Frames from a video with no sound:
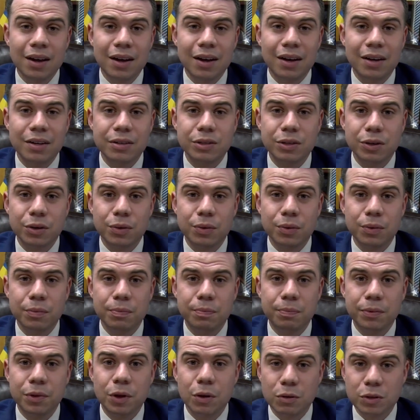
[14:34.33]

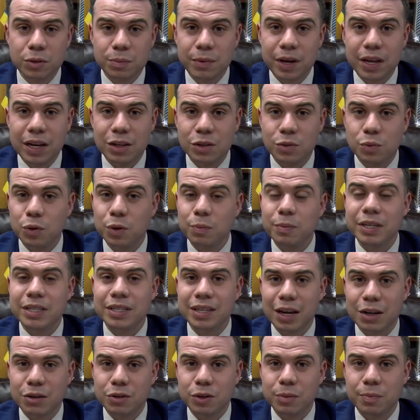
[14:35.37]
So those meetings will be
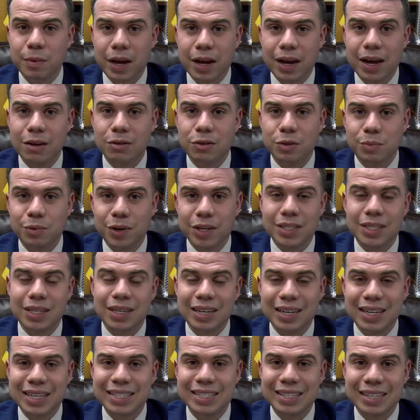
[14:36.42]
scheduled by Council
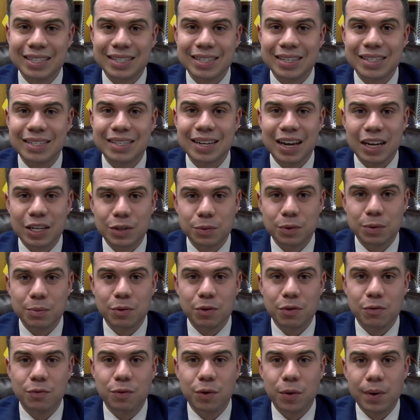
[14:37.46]
President Kaczynskis as we
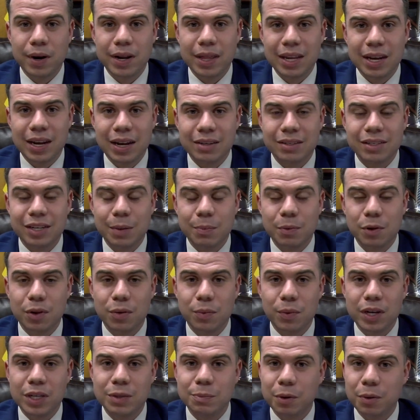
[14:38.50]
move forward in the next couple
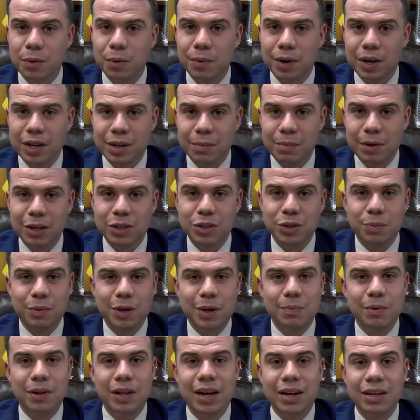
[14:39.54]
of weeks, but we wanted to make sure
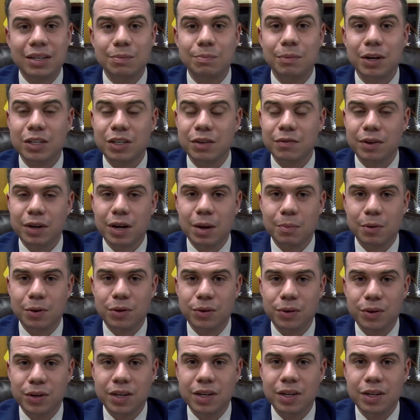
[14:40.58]
people had as much of an
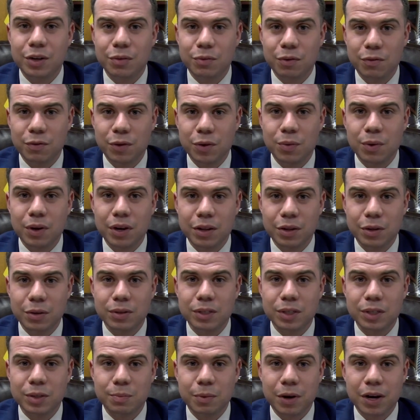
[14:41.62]
opportunity to to review all of
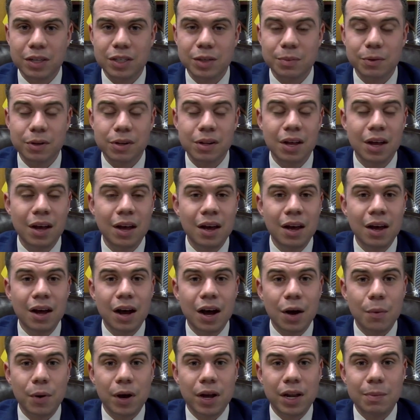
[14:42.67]
those as possible.
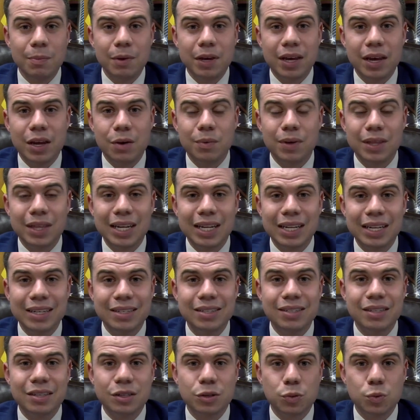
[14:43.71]
We're going to begin with at
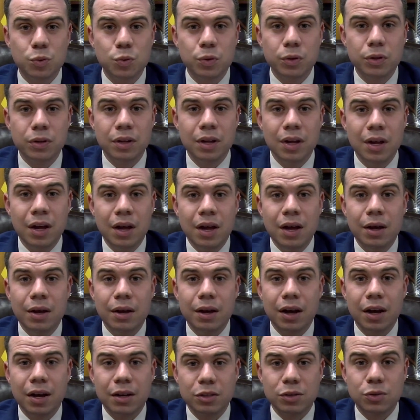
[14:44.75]
least the school
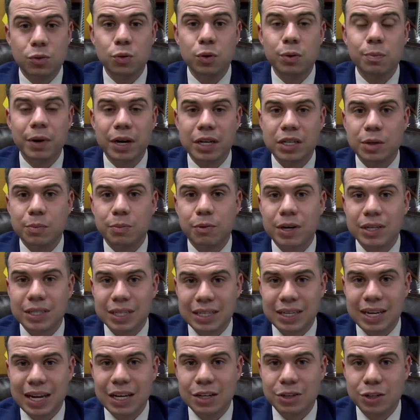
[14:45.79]
budget
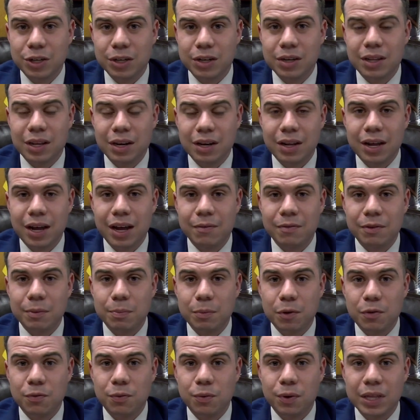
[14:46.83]
presentation that'll happen
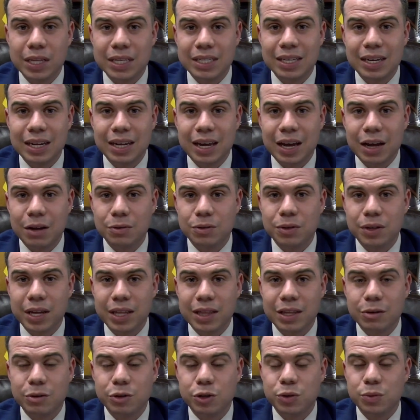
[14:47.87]
before the City Council
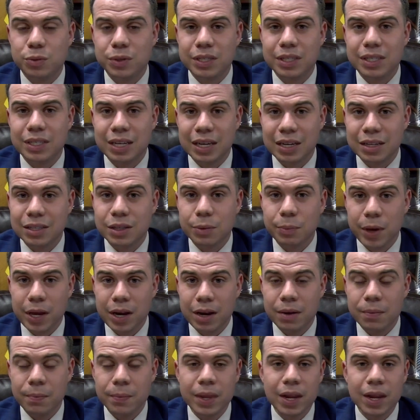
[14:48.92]
at their June 6th
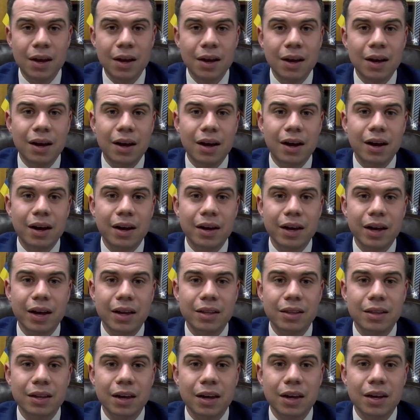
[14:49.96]
meeting.
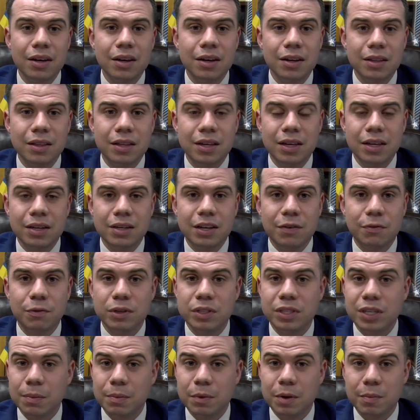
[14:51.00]
And then the
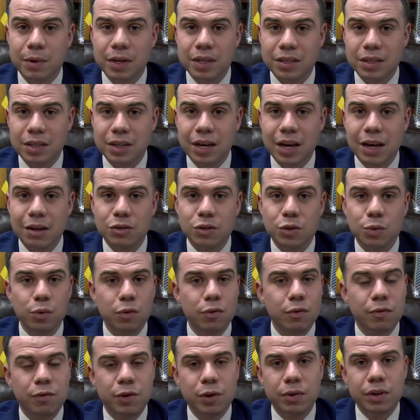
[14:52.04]
different subcommittees of the council
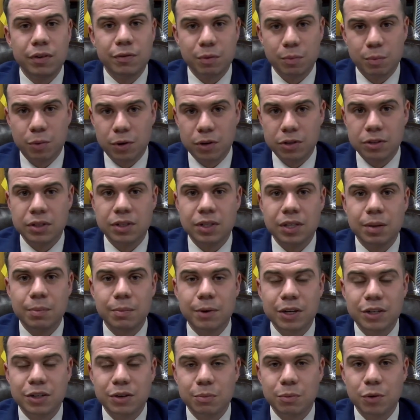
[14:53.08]
will review different portions of the
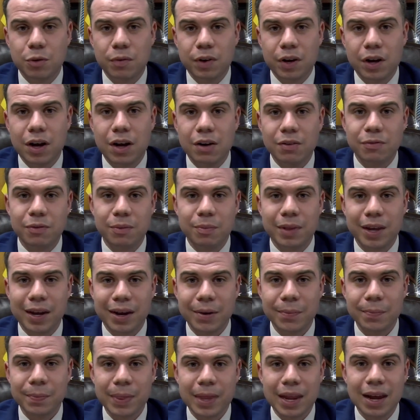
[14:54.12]
budget, moving on from
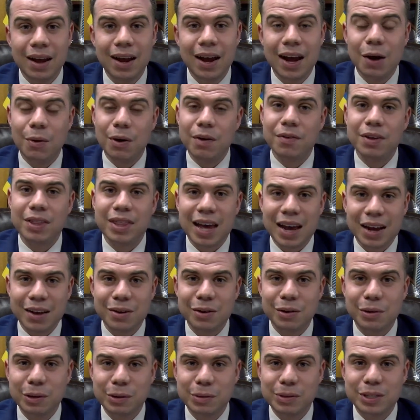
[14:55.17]
there. However, that
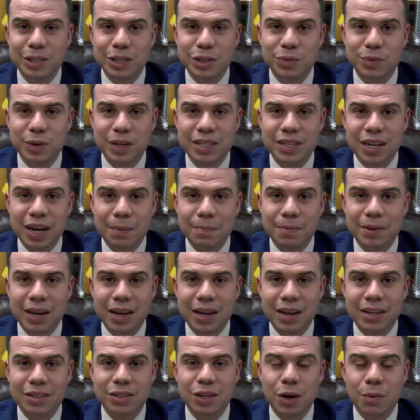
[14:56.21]
concludes this week's
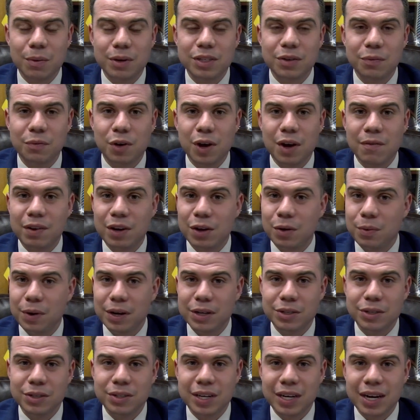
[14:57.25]
update. As always, if you have any
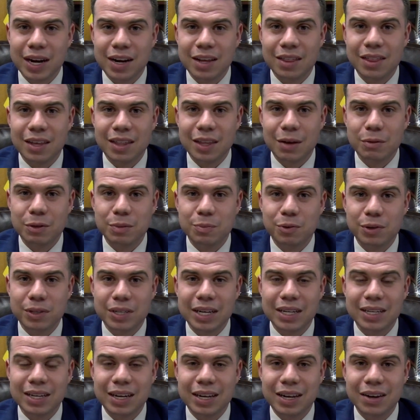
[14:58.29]
questions on anything that was
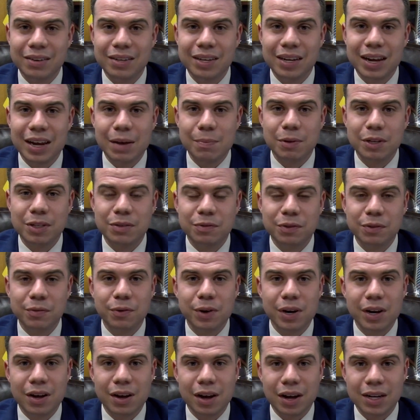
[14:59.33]
presented here today, please feel
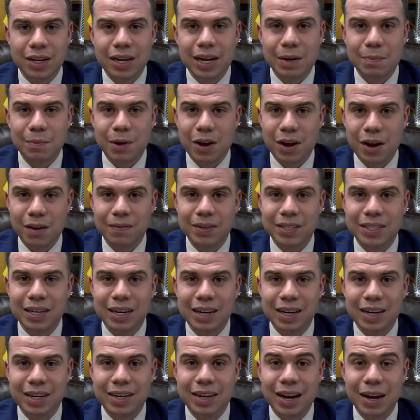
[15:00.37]
free to contact my office at
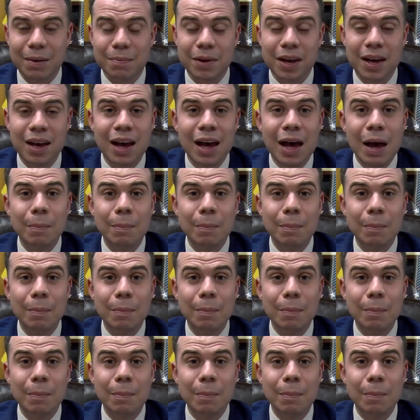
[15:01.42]
any time.